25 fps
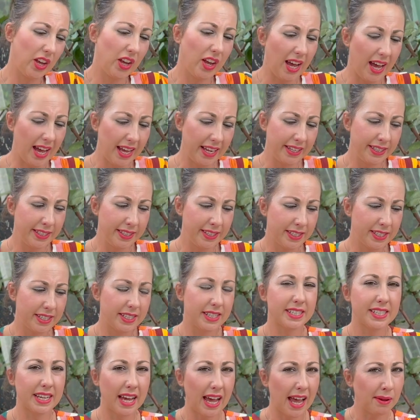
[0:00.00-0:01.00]
And
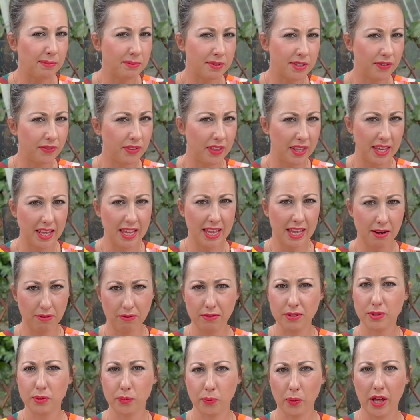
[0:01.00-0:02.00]
times of the year
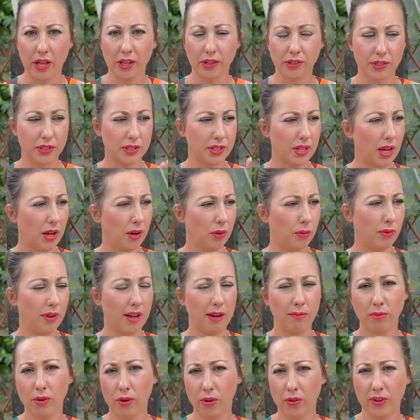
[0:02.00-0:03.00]
as well. So
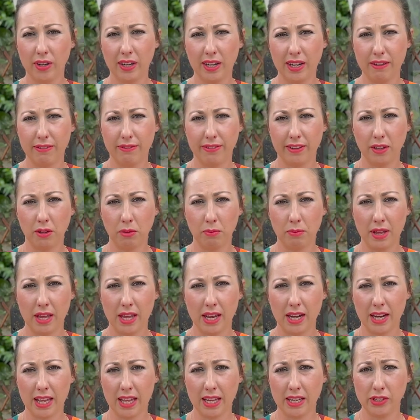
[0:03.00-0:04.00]
I'm currently
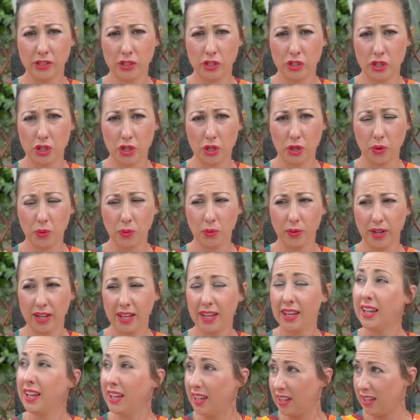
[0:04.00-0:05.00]
filming in June.
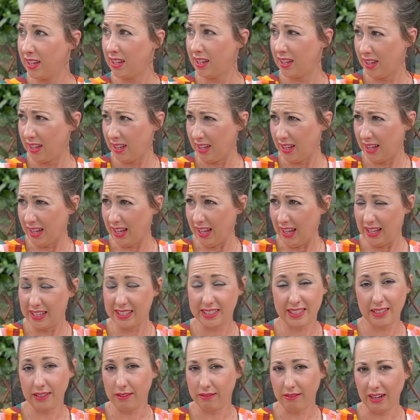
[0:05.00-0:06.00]

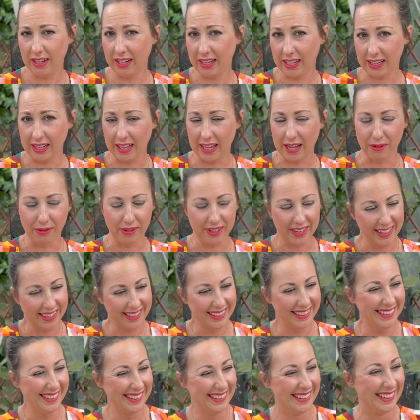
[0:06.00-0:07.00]
Still really cloudy
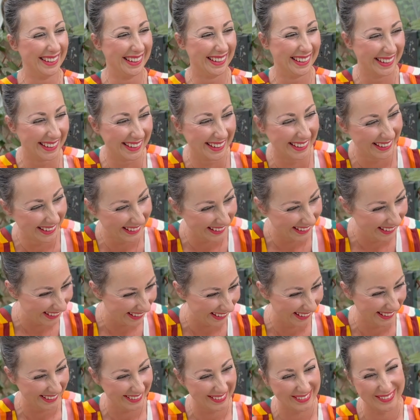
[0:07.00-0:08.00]

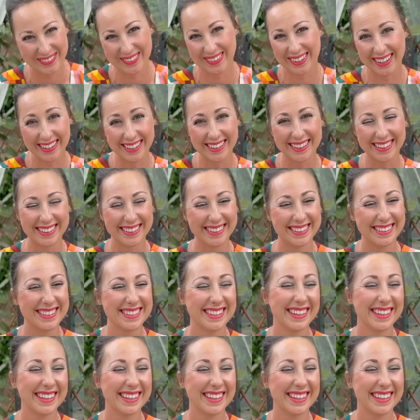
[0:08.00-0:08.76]
for England.